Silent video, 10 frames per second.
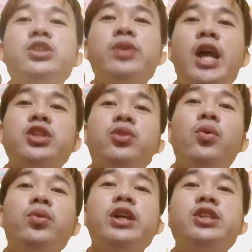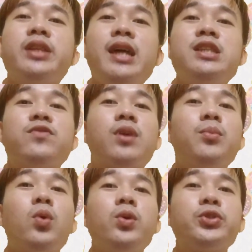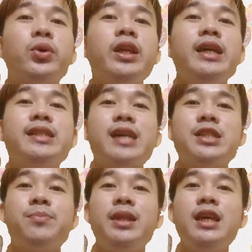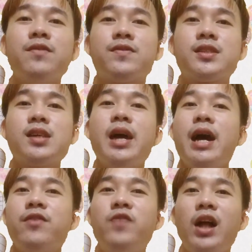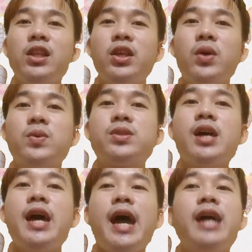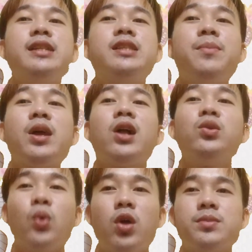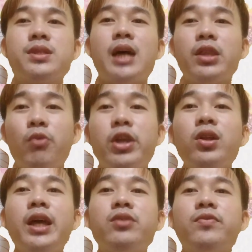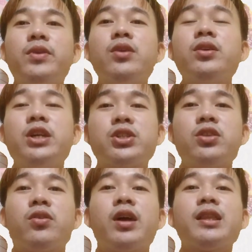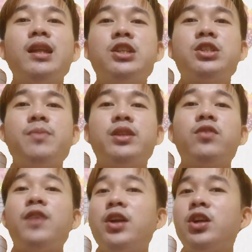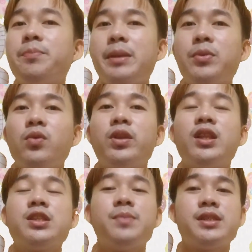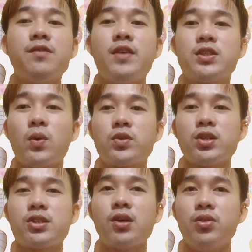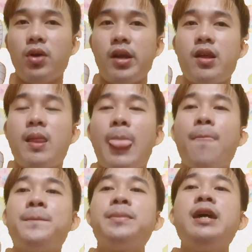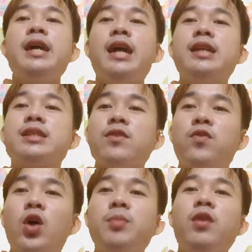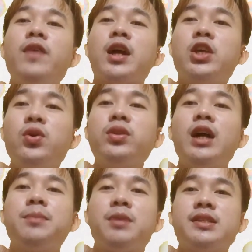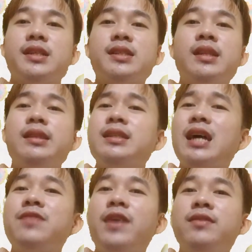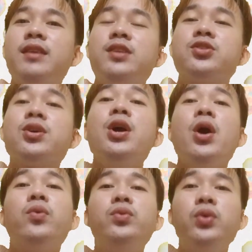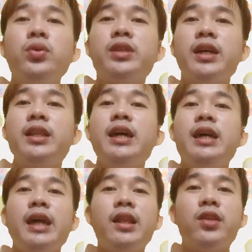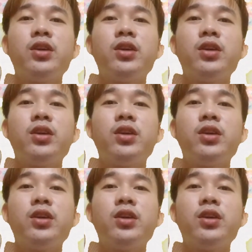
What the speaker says: education originates from culturally intense beliefs, values, and typical norms that regulate recognition or acknowledgement of other people within a specific social standard. It is a form of acute and persistent disadvantage rooted in